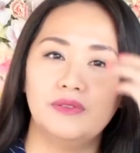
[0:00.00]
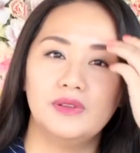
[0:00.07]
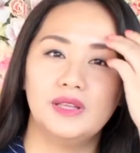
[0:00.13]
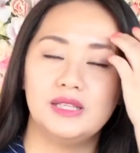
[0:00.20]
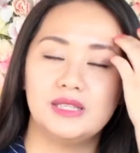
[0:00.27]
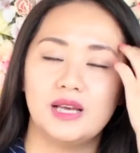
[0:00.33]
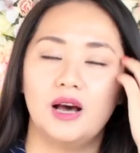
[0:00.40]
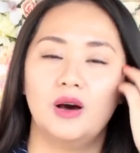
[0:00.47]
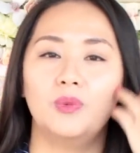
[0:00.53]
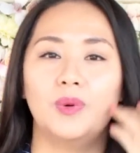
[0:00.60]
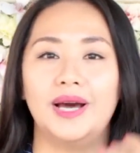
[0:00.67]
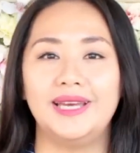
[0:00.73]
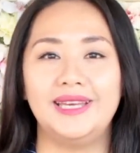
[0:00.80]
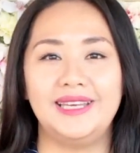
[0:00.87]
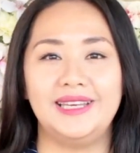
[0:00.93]
definitely
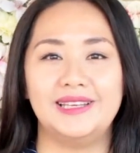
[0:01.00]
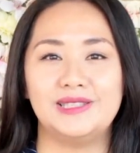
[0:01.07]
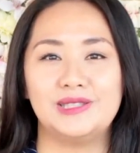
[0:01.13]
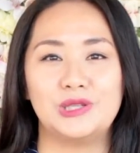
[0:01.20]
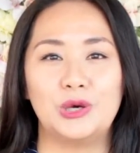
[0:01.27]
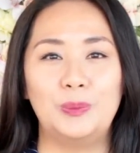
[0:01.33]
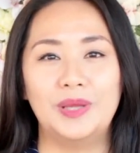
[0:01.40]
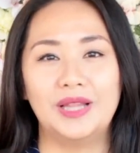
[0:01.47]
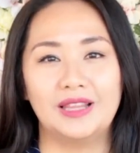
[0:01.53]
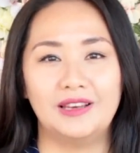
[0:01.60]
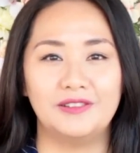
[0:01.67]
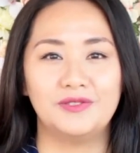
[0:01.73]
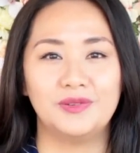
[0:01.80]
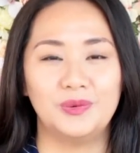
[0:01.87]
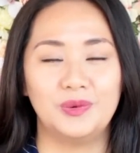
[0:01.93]
tell why he is
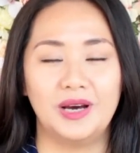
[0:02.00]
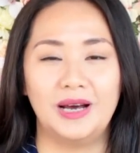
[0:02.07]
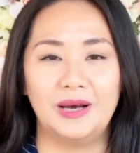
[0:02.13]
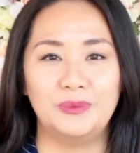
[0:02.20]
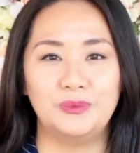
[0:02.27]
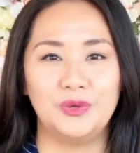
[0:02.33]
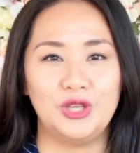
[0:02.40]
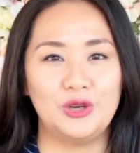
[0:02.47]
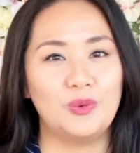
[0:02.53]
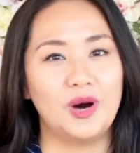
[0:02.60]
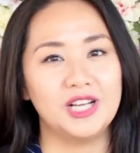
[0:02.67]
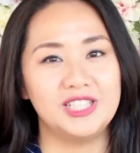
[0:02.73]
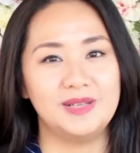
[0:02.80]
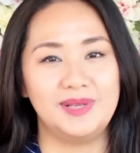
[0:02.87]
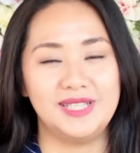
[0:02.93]
so beloved
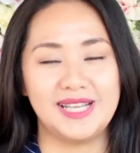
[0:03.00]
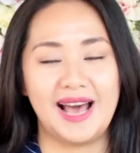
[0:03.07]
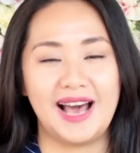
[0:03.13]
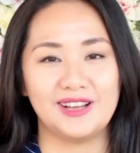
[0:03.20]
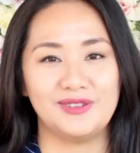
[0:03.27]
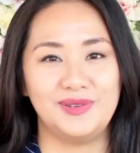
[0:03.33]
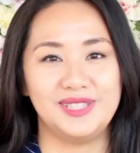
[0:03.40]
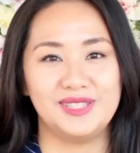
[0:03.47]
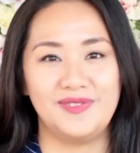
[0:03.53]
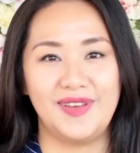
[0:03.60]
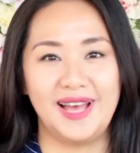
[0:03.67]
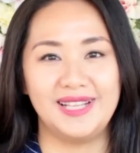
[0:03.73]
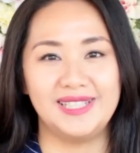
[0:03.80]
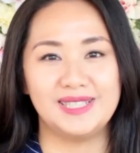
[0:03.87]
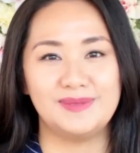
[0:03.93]
um, when you watch him act
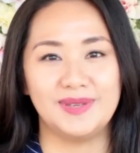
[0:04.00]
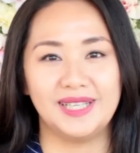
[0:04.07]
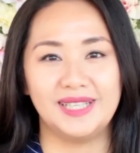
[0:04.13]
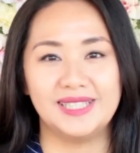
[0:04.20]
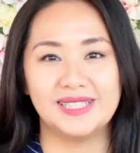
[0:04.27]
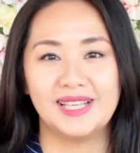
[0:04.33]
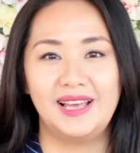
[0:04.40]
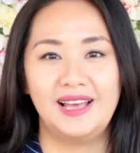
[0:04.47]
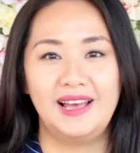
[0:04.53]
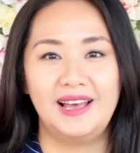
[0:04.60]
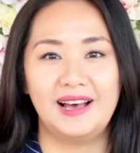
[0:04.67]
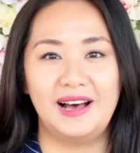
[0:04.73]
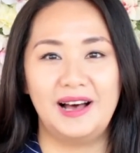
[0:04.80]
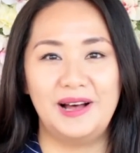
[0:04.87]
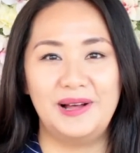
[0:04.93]
with his fans
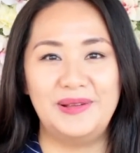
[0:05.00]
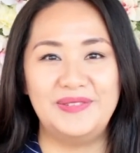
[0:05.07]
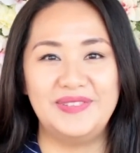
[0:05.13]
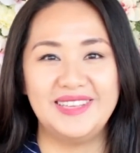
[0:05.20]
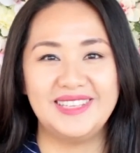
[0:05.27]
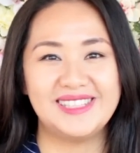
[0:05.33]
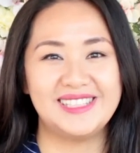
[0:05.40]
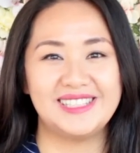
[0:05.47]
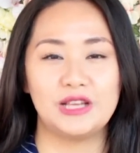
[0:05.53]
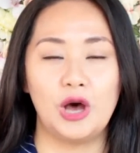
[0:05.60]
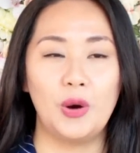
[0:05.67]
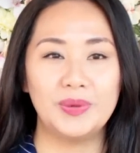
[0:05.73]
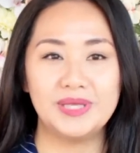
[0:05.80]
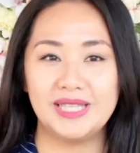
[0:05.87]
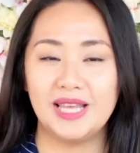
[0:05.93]
because uh,
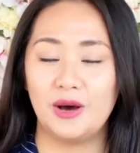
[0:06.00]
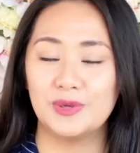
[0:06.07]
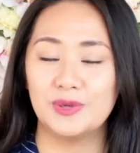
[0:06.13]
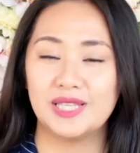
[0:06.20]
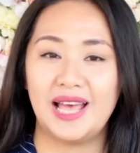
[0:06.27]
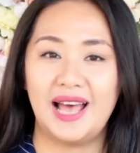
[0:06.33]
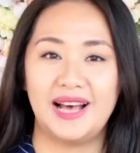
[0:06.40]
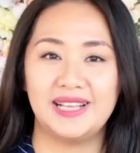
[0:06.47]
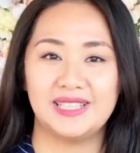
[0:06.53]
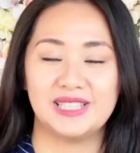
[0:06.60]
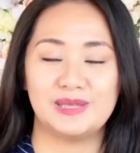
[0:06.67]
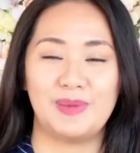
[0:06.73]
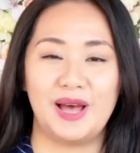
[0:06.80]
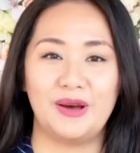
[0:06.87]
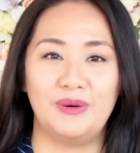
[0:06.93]
he's just always he always
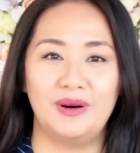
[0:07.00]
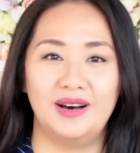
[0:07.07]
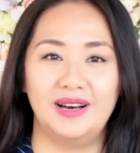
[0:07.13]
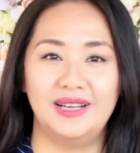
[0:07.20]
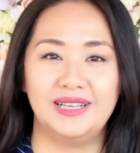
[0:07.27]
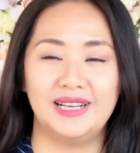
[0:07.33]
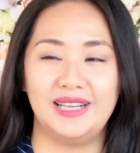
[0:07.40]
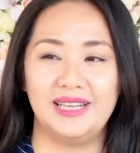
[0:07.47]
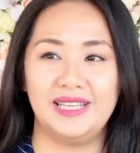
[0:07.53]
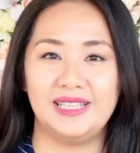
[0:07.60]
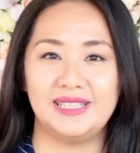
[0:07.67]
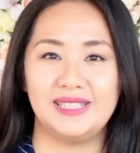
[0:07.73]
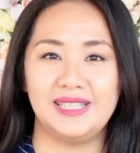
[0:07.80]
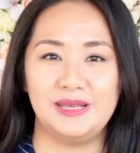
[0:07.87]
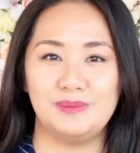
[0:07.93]
has a smile on
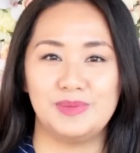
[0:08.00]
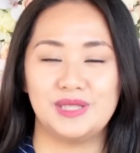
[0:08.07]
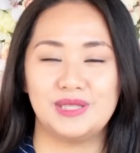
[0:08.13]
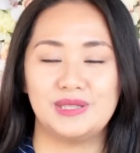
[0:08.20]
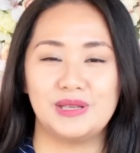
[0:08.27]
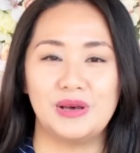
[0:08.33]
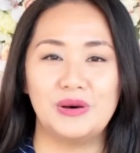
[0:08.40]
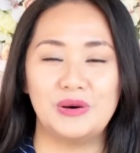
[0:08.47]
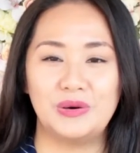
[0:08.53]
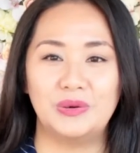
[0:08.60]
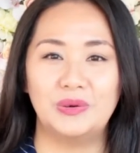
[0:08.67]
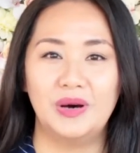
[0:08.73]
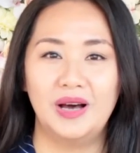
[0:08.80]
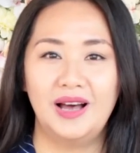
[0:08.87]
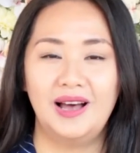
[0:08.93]
and he seems
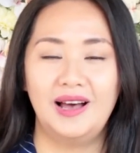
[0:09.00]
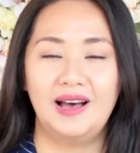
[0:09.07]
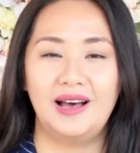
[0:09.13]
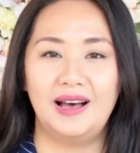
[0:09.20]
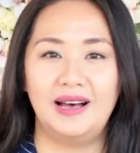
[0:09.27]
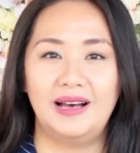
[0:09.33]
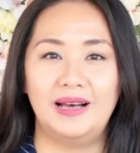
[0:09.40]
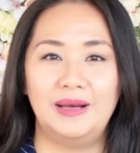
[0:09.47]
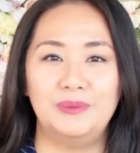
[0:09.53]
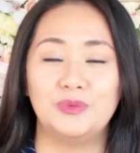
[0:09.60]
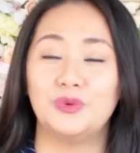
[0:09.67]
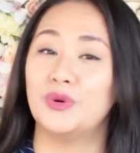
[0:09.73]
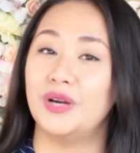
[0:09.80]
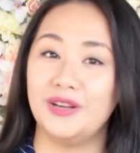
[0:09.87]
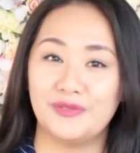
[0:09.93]
so
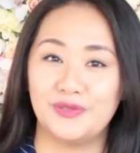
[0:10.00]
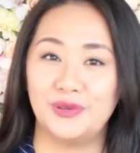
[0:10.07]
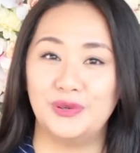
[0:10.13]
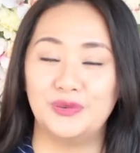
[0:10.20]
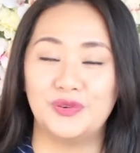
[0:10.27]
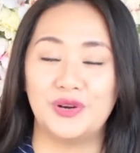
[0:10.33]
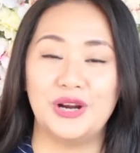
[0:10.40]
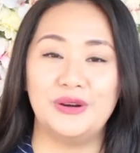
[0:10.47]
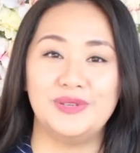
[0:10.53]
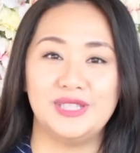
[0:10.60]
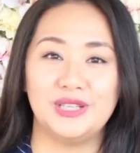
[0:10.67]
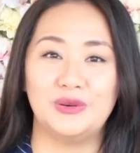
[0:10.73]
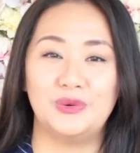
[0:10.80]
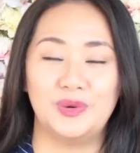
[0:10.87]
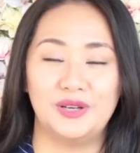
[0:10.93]
um, grateful
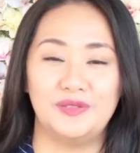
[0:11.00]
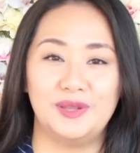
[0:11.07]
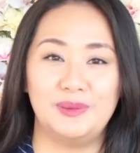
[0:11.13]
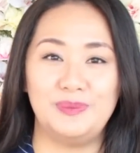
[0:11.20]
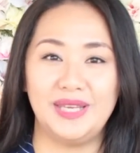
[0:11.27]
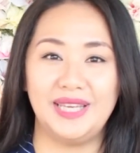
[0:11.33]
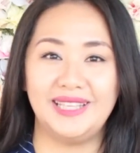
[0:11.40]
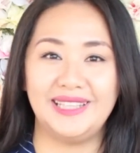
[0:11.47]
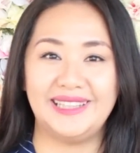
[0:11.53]
for every single one of them